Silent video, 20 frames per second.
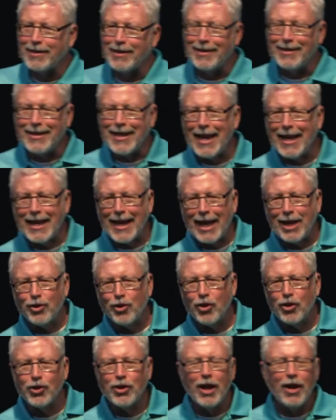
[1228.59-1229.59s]
as
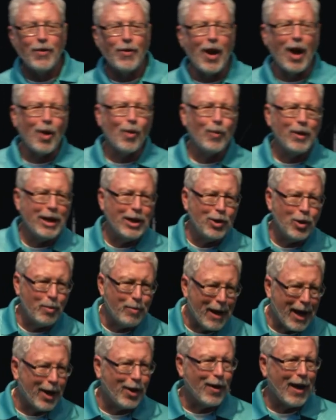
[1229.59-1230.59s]
teenagers thought we knew
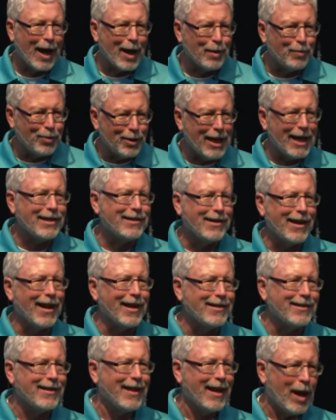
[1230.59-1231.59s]
better how to bless
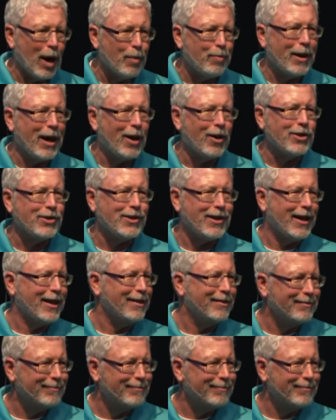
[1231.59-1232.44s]
us than our parents did.